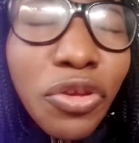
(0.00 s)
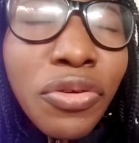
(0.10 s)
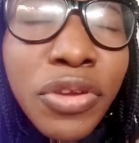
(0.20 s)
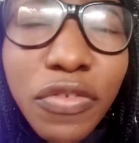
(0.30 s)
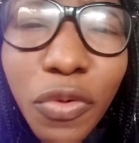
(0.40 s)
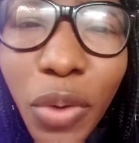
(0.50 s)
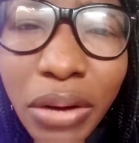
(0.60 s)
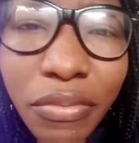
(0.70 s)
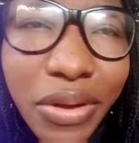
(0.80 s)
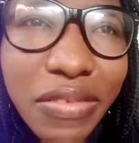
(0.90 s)
You don't need to go
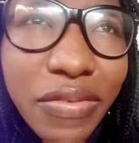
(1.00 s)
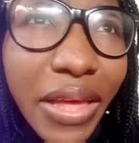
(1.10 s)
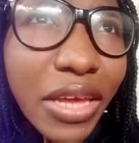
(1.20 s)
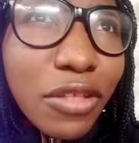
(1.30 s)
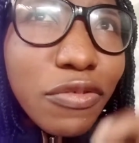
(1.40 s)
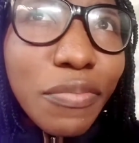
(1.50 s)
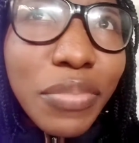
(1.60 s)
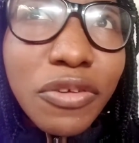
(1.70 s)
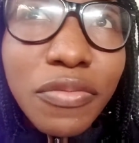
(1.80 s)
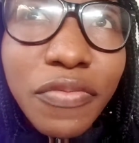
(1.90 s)
and rent like a
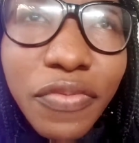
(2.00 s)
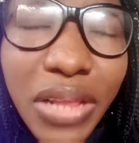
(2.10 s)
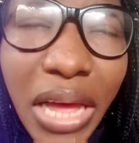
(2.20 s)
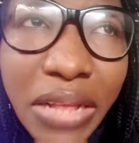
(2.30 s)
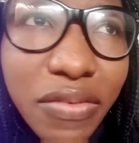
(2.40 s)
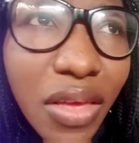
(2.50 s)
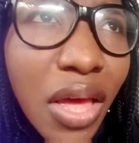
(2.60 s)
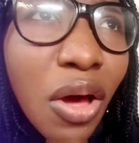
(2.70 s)
2-bedroom flat